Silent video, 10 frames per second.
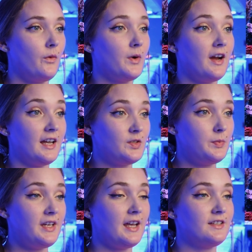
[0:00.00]
where
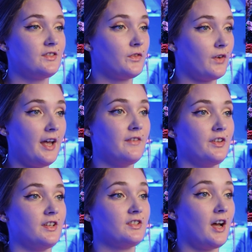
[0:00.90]
SPS thrive
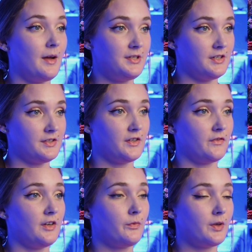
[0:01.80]
on the top tiers of the reef,